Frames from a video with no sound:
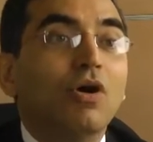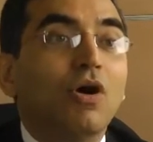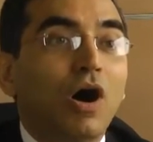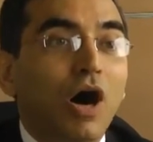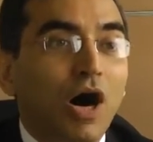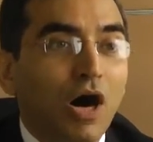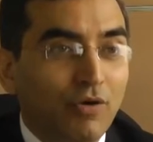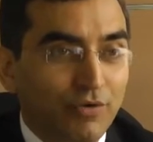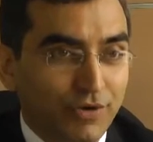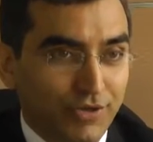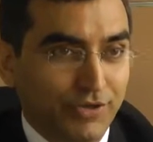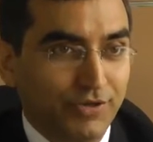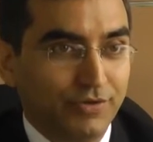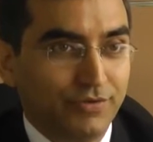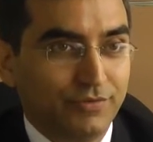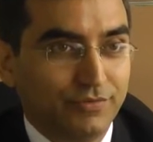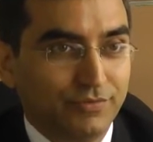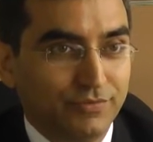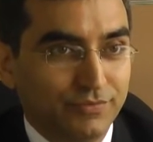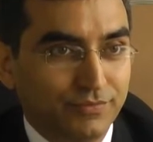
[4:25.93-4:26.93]
how do you
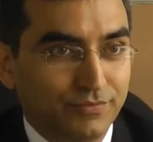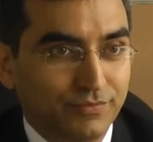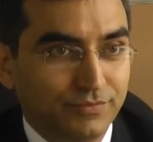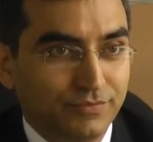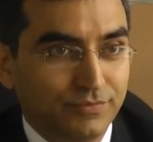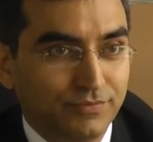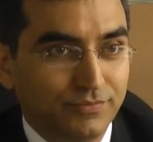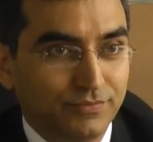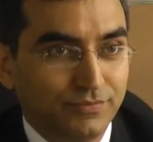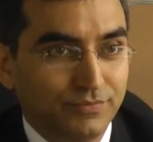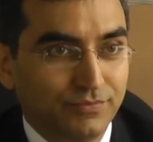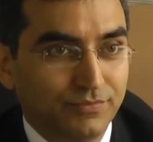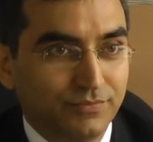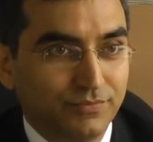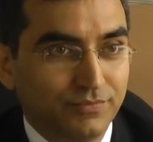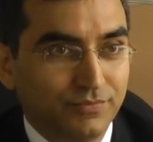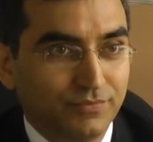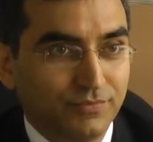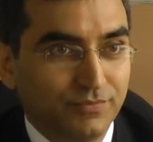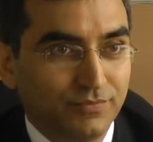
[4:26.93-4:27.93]
know.
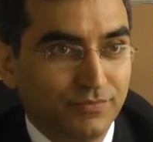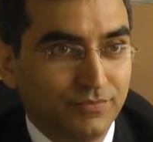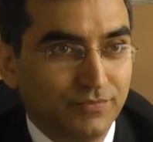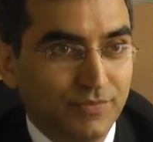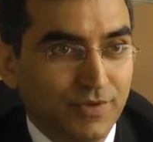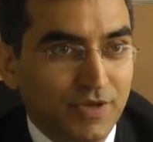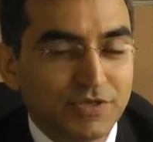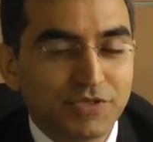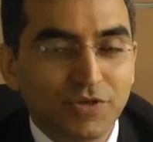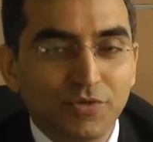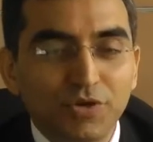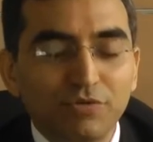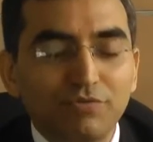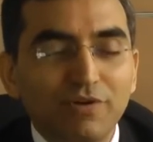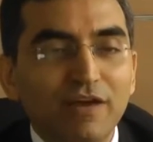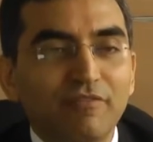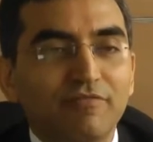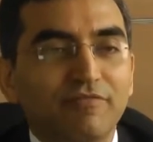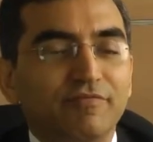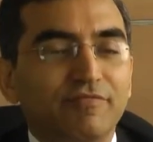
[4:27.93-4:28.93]
So you would
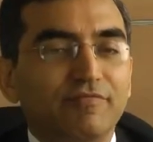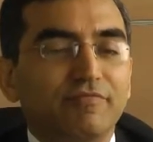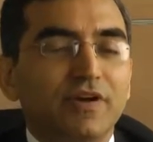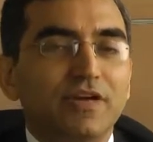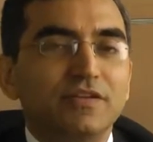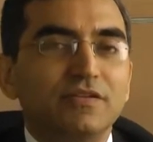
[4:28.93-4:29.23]
have,